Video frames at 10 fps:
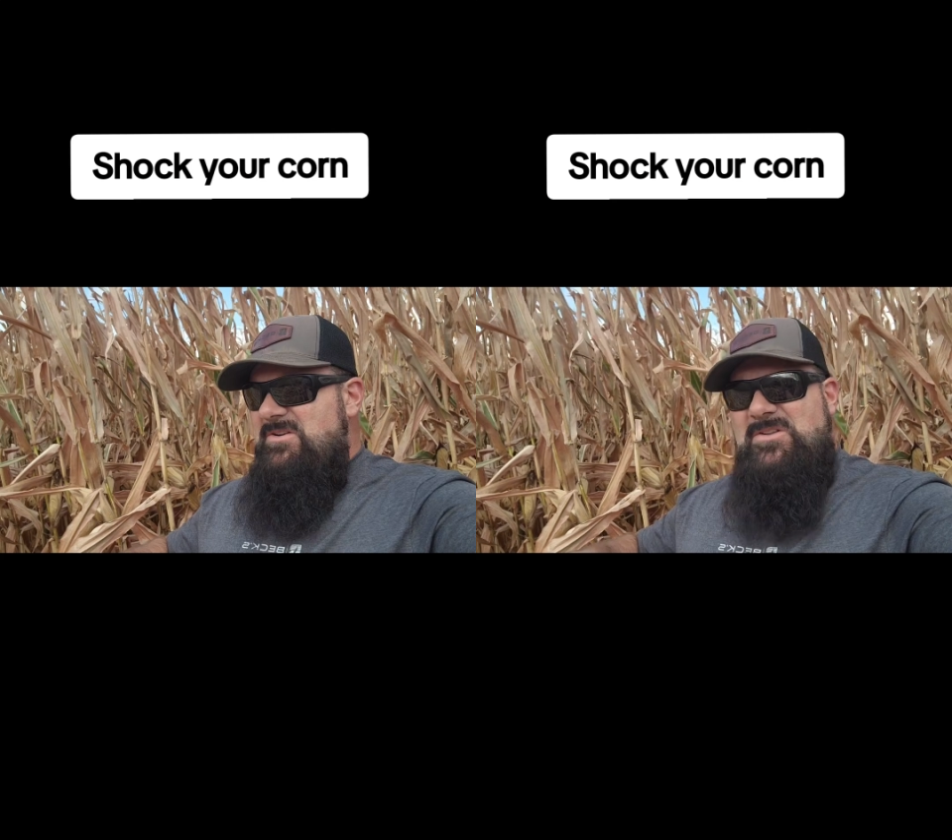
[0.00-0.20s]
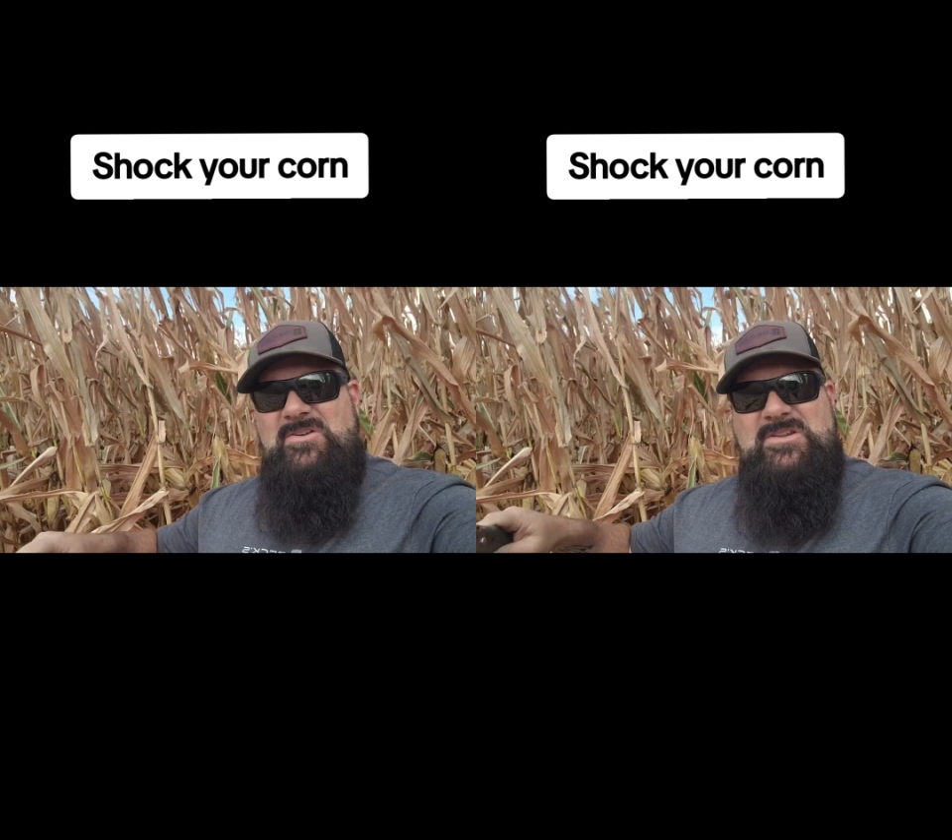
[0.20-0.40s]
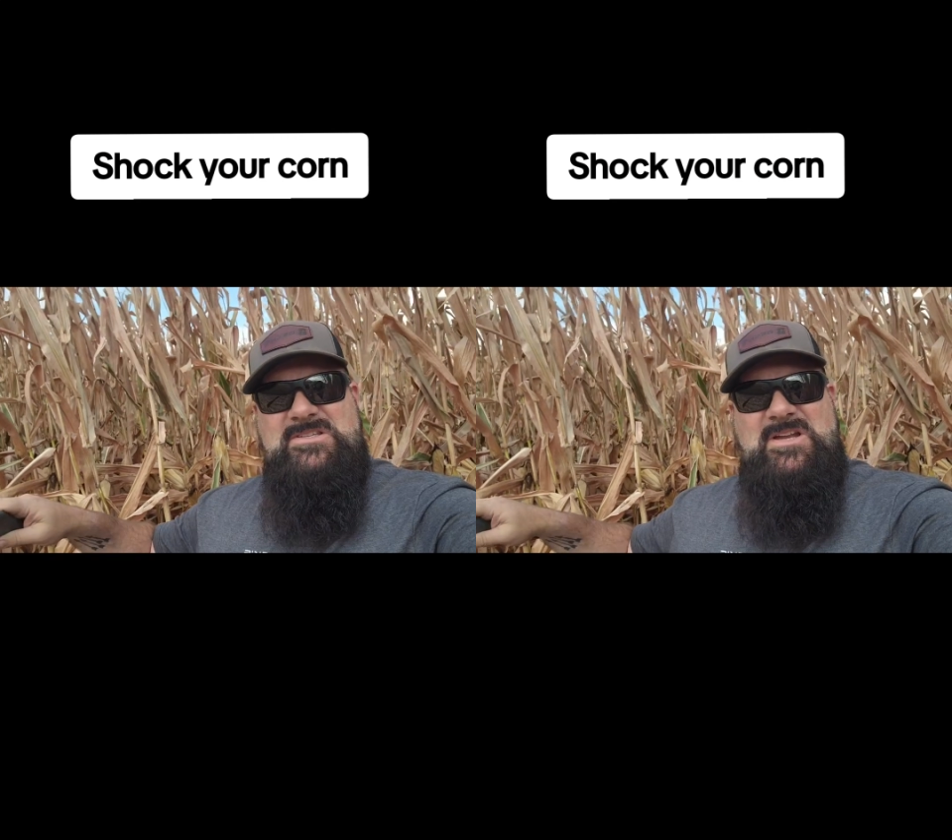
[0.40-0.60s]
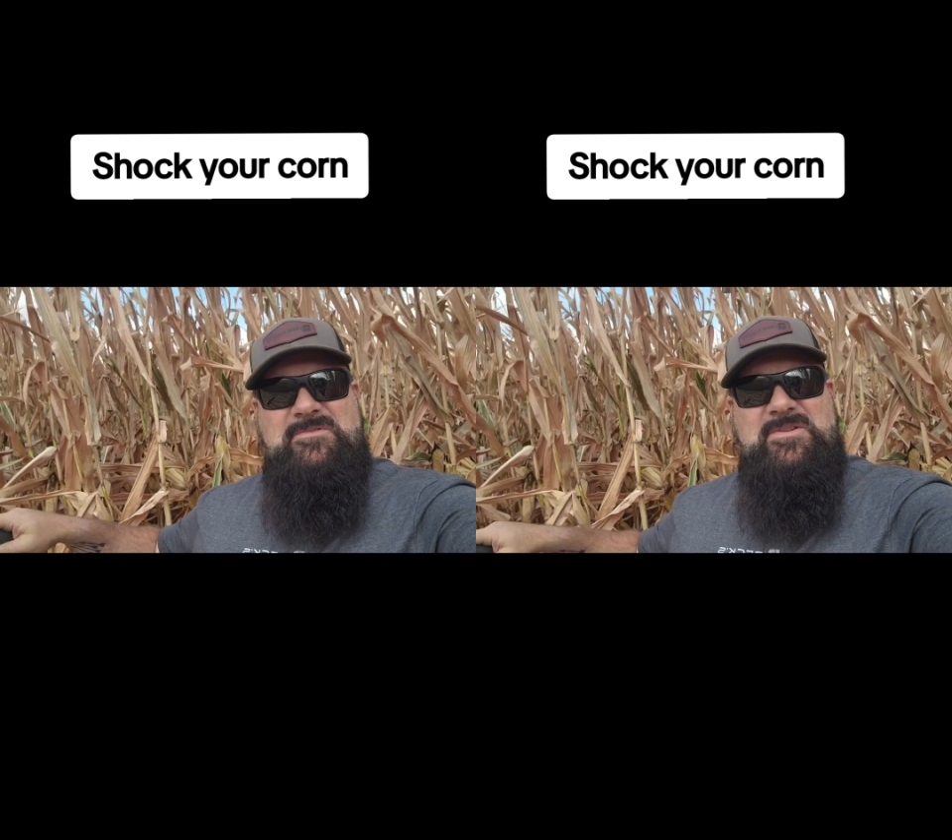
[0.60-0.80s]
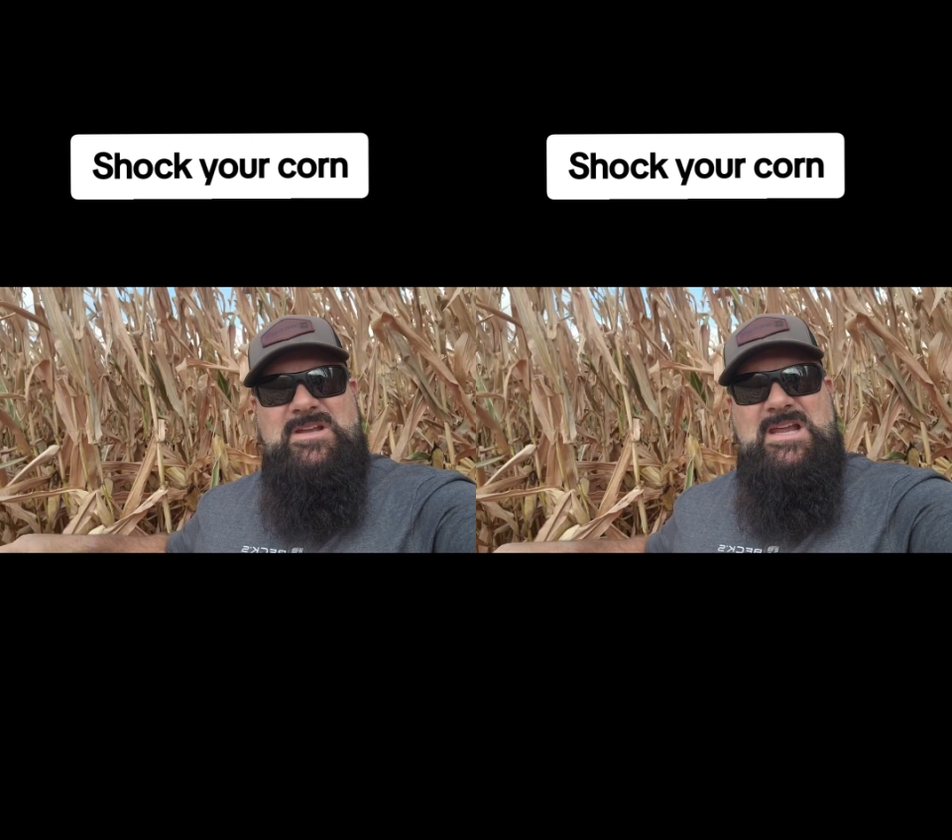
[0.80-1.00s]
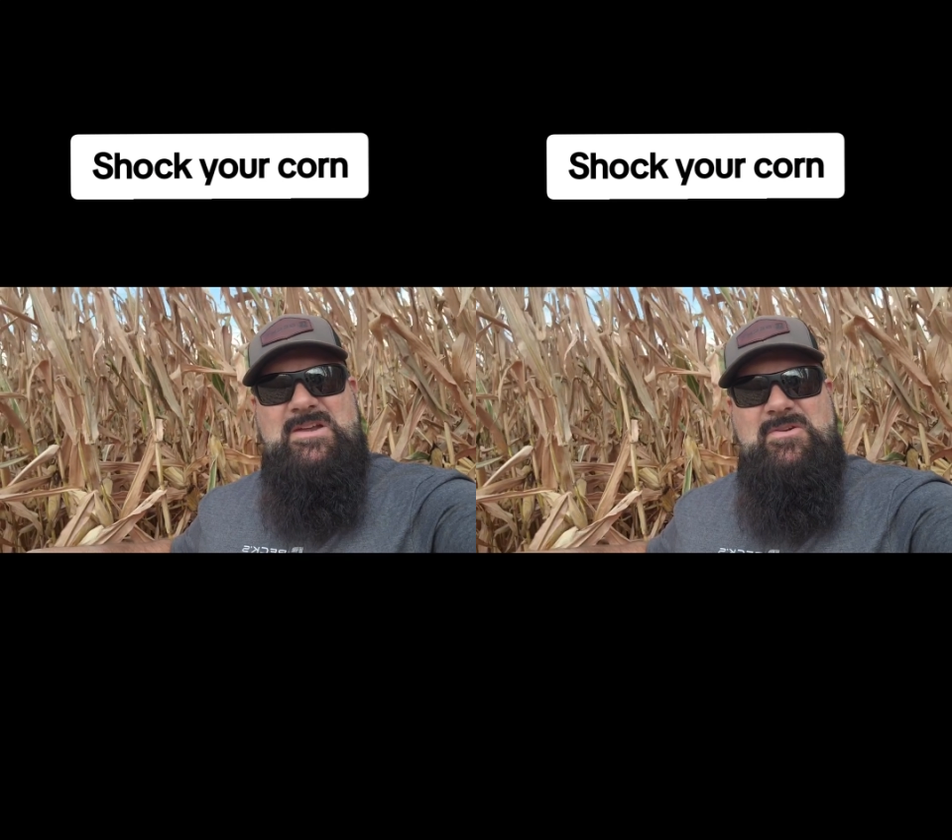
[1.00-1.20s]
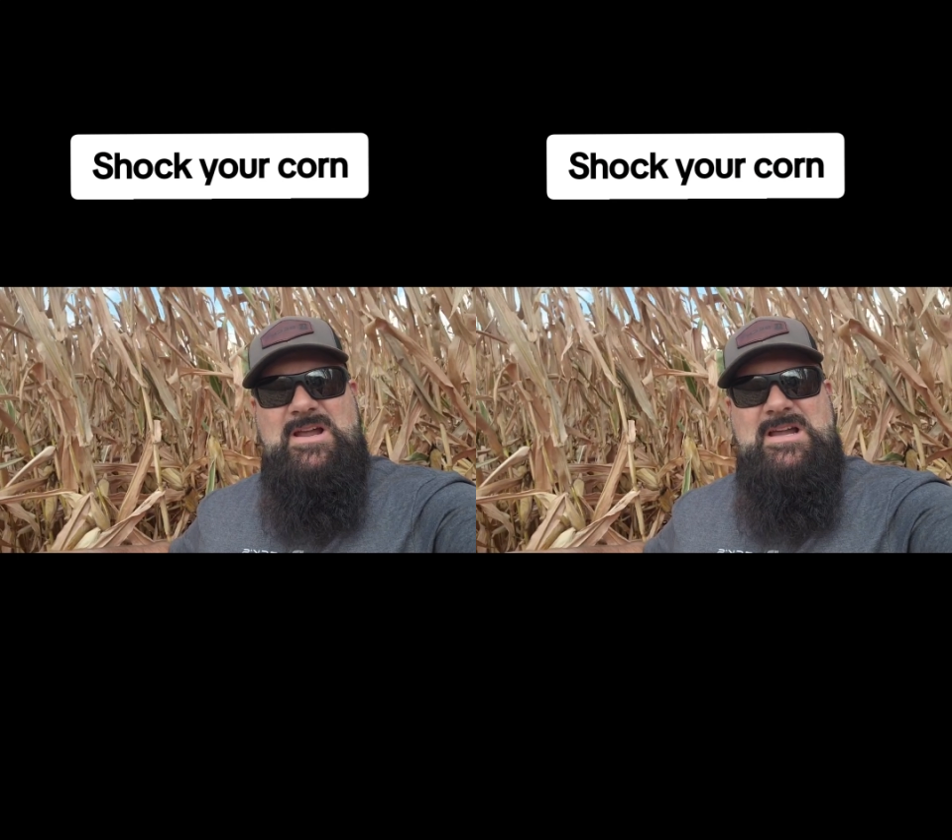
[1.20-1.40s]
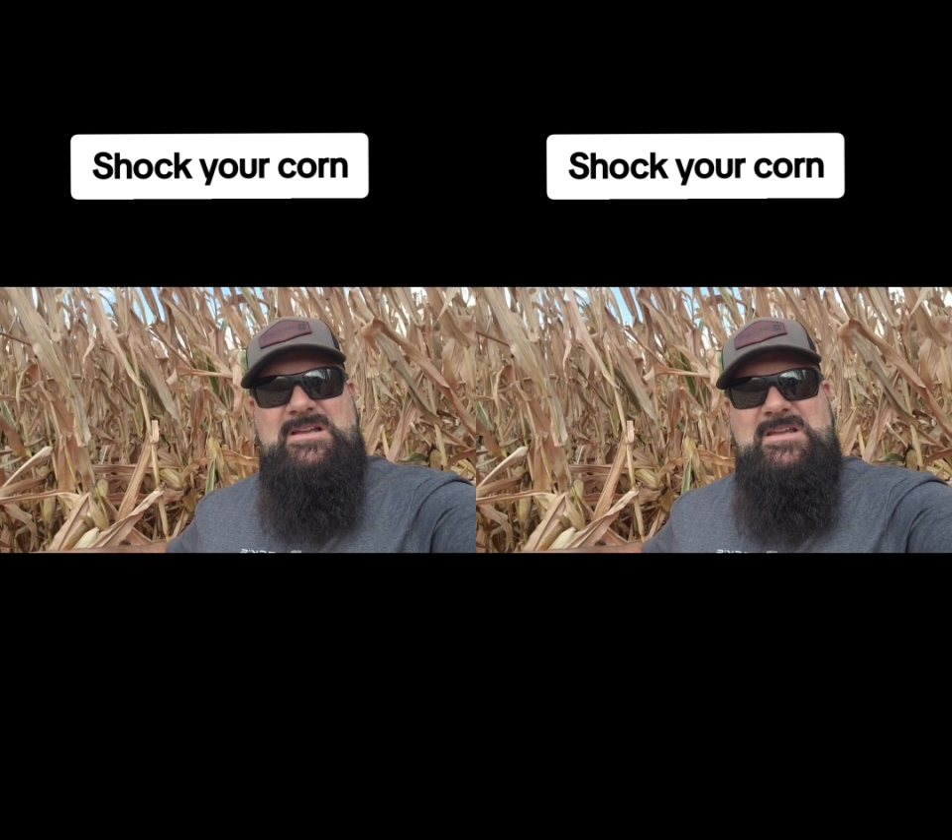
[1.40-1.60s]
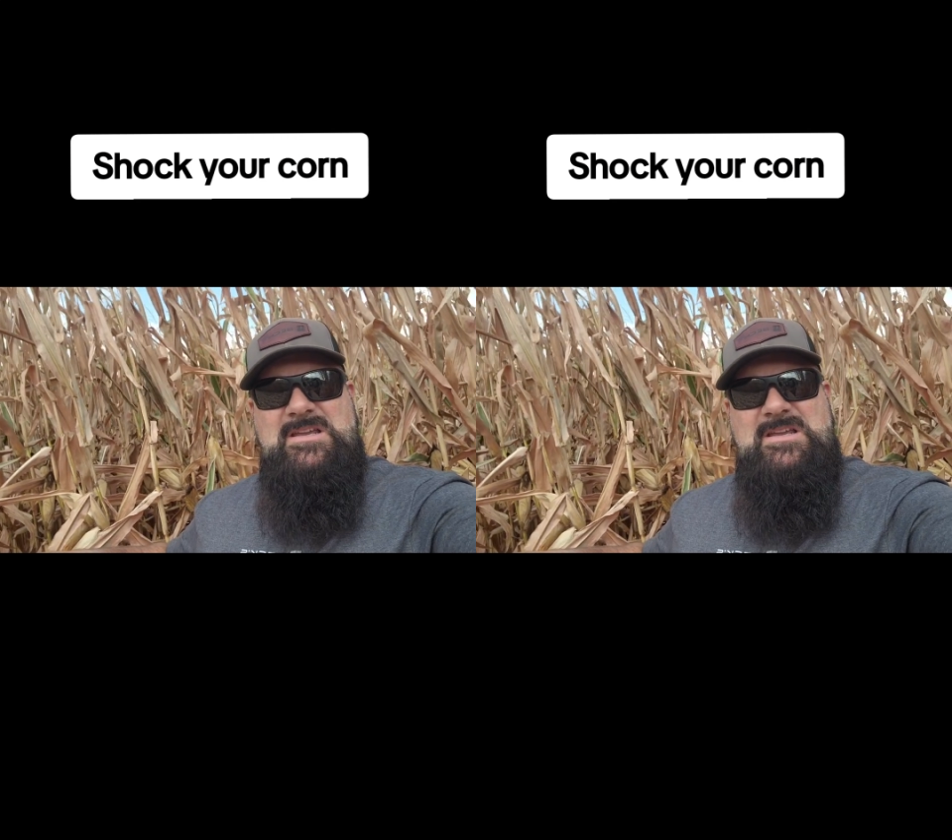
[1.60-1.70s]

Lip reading: all the stuff on the hay rack,